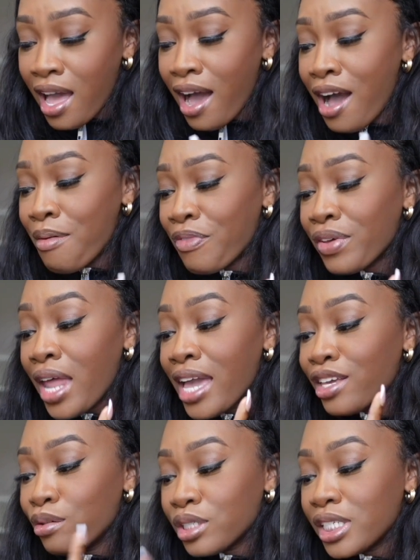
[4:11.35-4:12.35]
I feel like
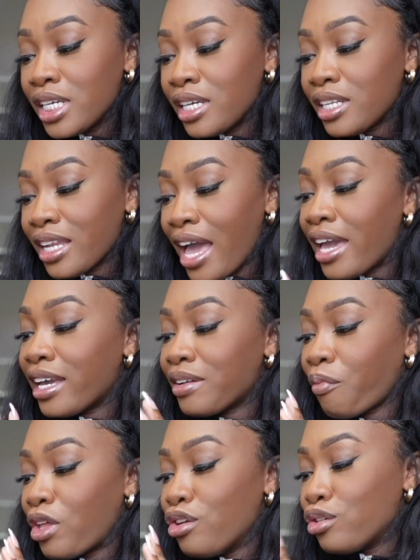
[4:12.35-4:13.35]
usually
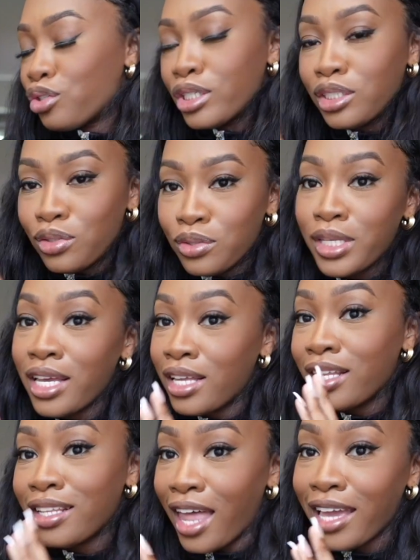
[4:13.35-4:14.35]
like nutritional
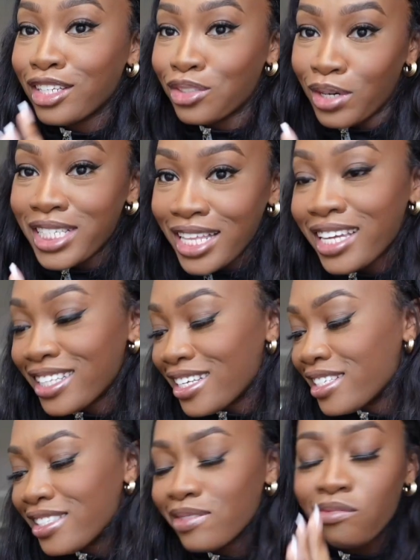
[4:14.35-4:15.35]
drinks like this,